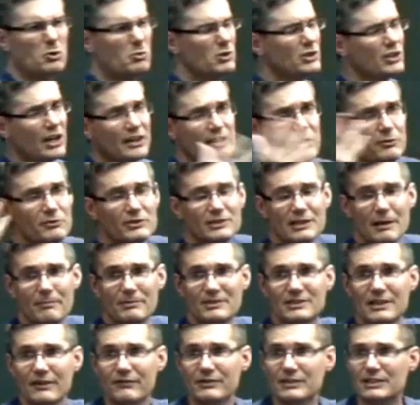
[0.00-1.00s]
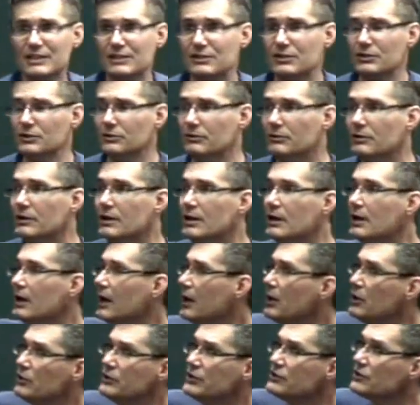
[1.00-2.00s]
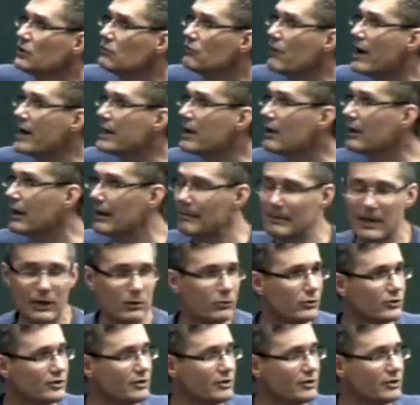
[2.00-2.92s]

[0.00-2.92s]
book, which I think was number 72. I heard this on Radiolab, that